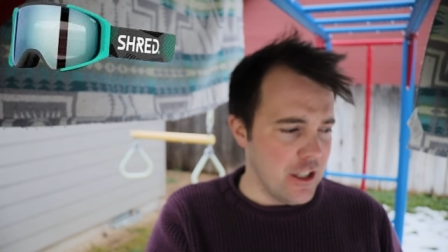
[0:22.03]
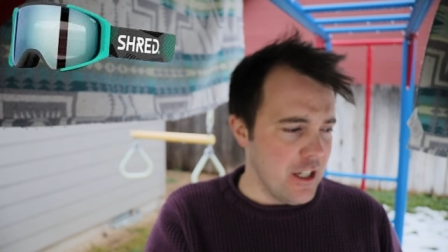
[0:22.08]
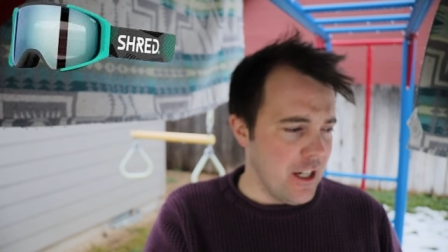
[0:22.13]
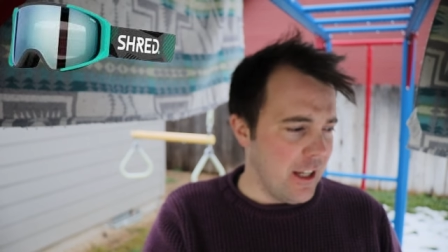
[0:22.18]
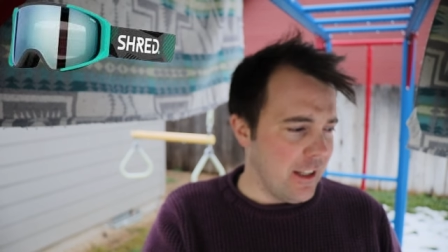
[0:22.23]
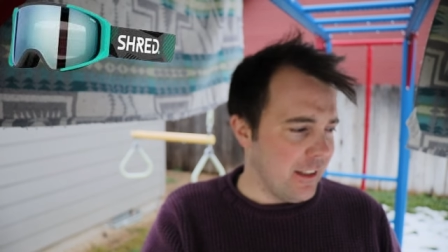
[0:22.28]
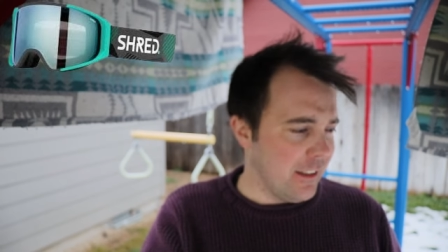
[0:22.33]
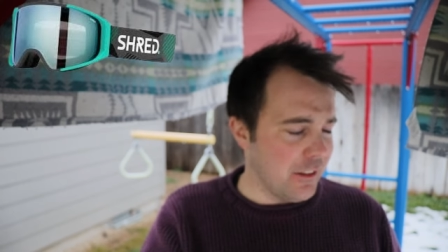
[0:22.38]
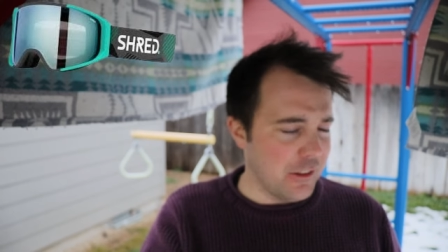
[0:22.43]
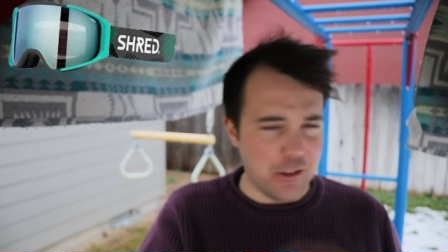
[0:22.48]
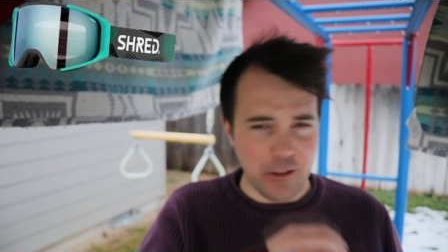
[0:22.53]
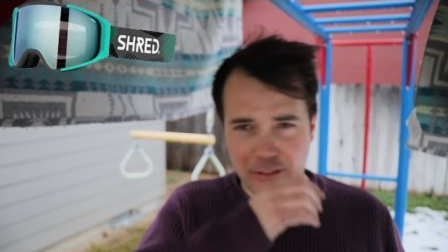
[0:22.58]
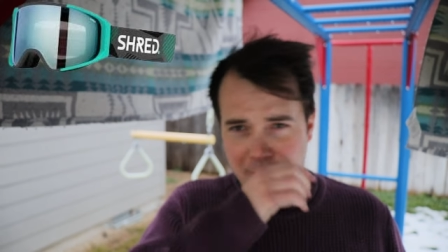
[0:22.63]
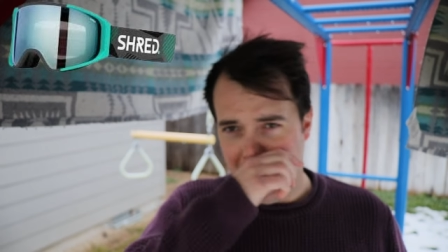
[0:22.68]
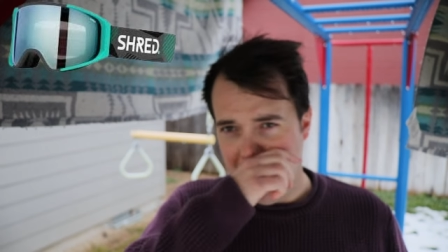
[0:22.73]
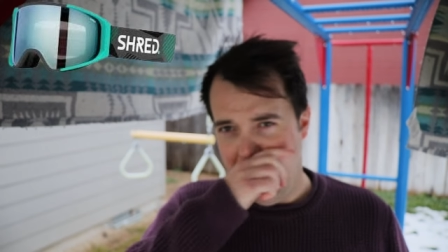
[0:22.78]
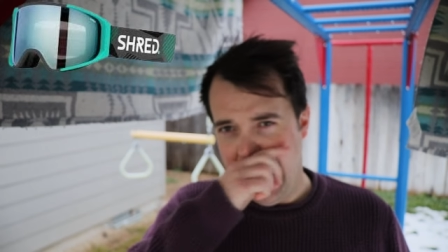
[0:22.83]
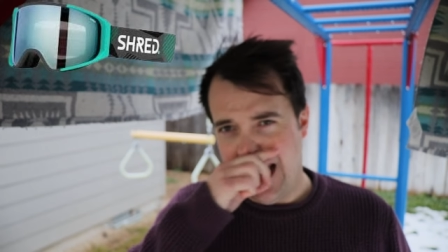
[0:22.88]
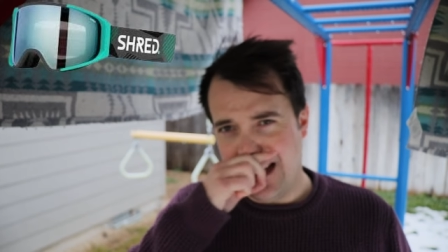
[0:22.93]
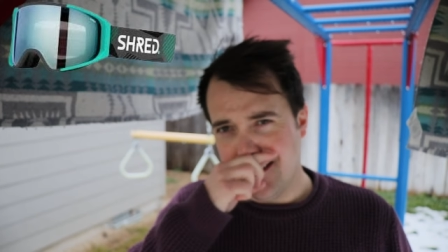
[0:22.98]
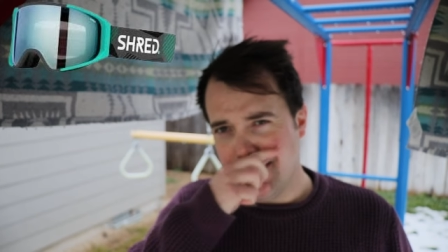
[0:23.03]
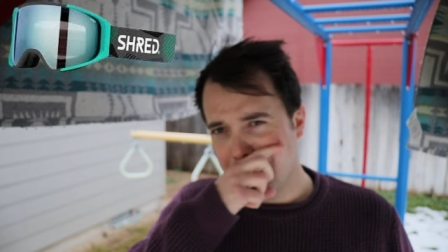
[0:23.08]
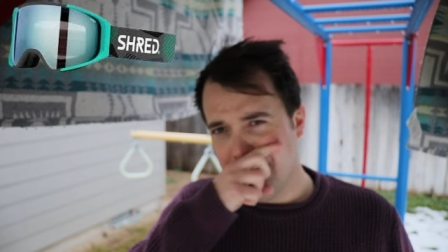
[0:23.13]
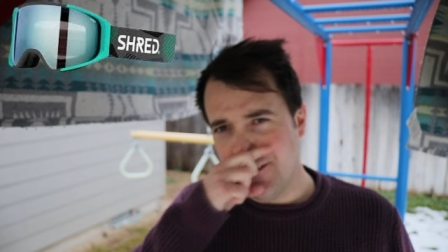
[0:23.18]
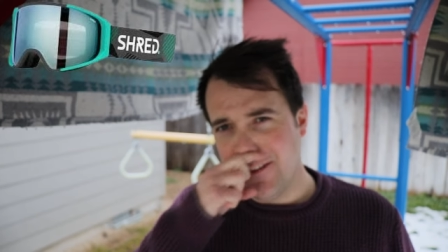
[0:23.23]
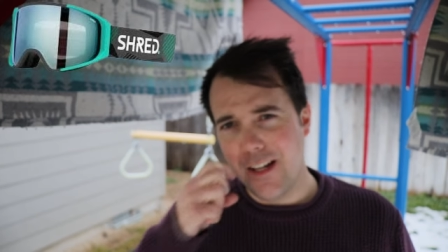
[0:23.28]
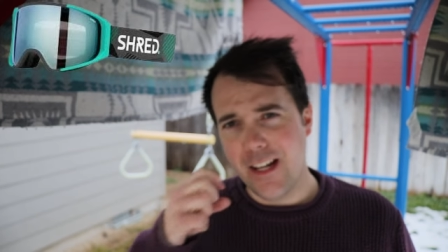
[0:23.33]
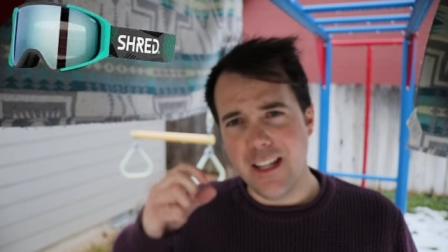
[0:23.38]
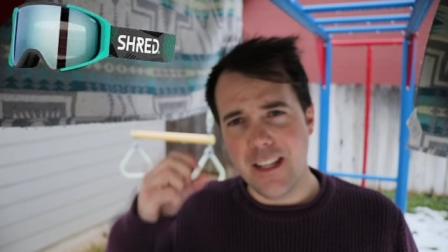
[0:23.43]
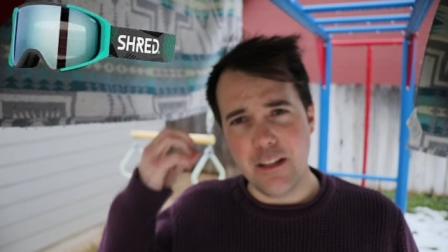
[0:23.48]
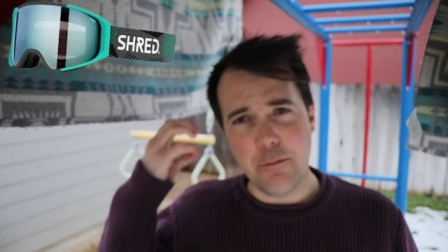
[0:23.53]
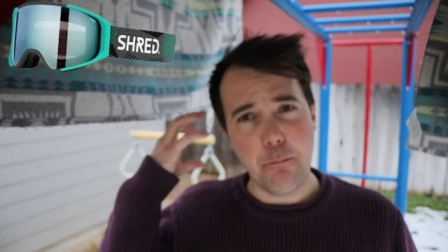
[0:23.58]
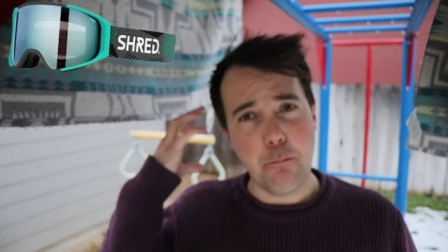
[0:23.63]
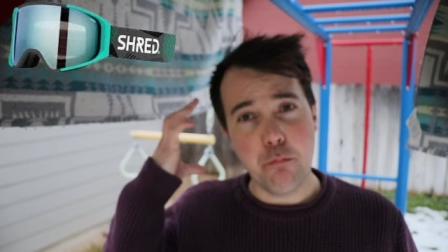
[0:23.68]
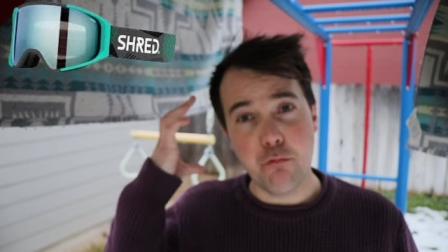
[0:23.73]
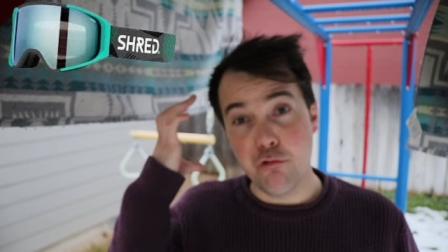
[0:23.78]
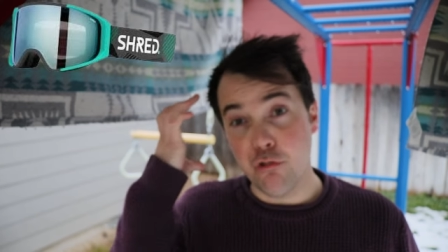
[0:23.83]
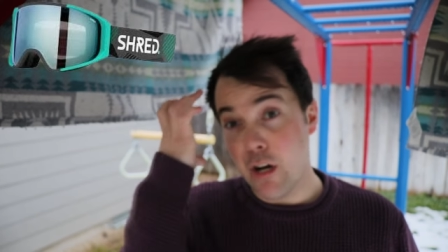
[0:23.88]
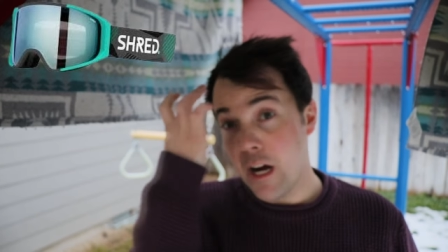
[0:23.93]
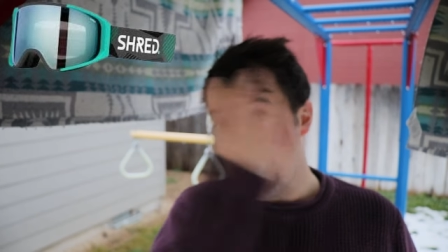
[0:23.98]
I think they're called the Nastify, the
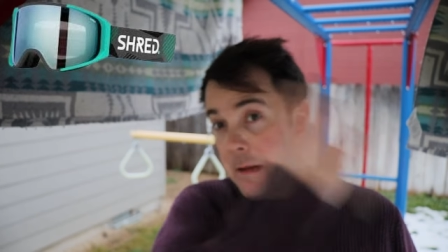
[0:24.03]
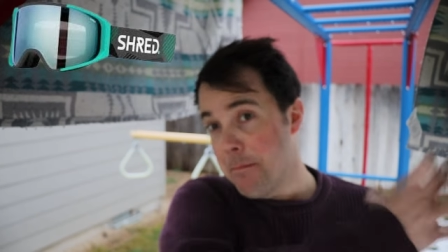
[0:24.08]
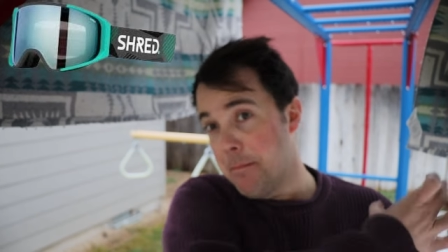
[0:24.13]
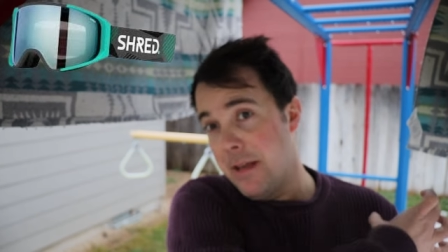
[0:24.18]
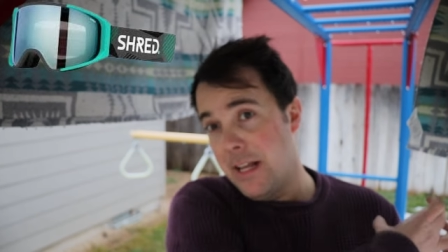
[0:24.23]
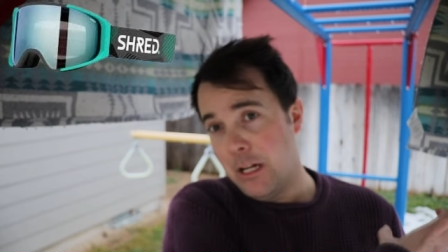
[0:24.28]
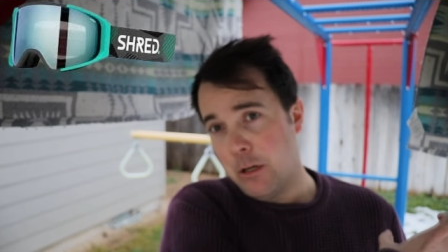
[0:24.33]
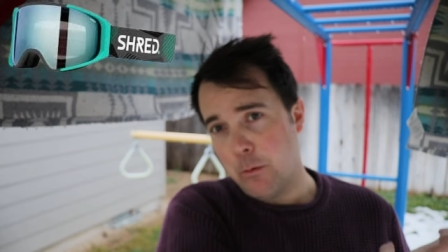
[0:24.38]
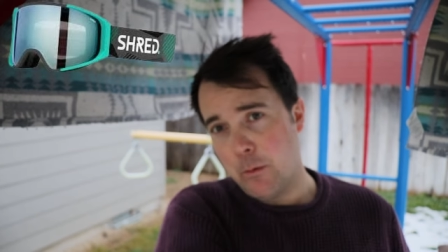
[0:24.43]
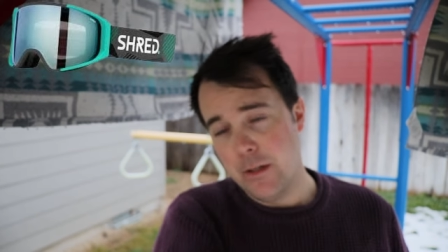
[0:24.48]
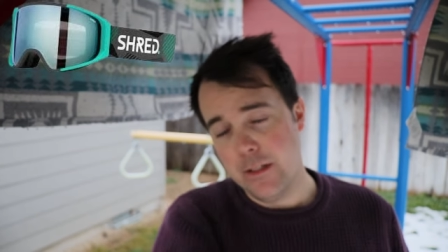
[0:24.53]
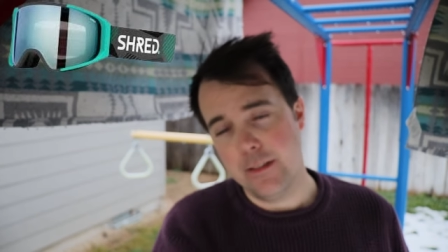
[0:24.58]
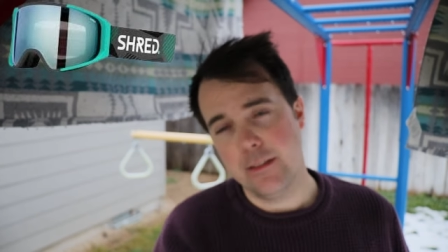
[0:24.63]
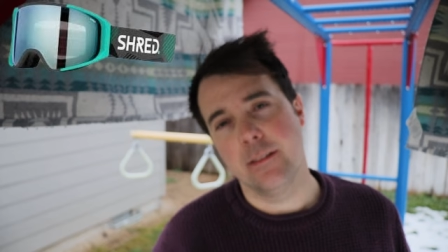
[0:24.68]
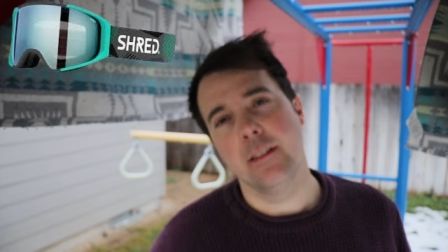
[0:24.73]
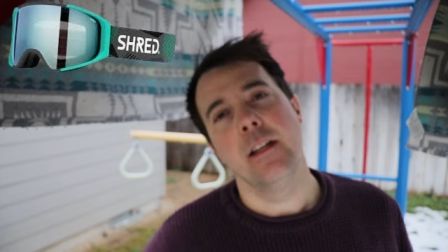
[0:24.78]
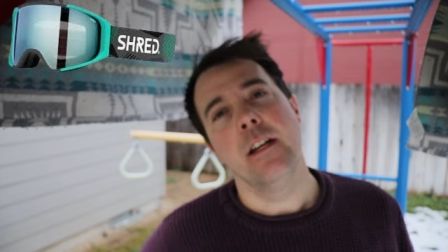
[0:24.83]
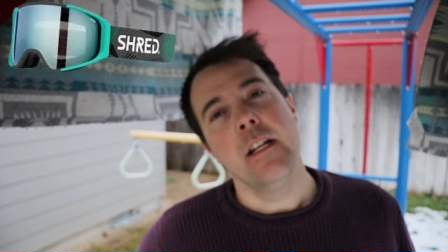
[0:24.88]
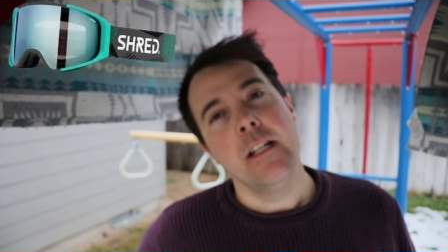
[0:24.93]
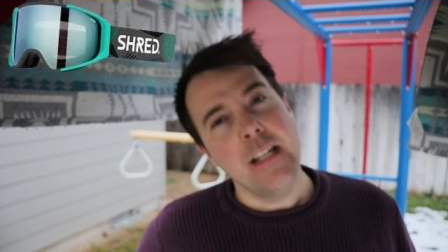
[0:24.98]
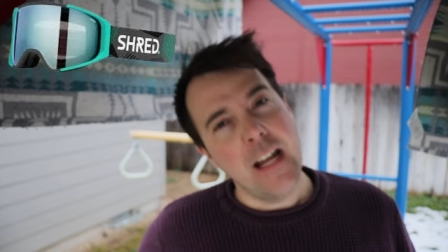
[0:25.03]
bright pink ones,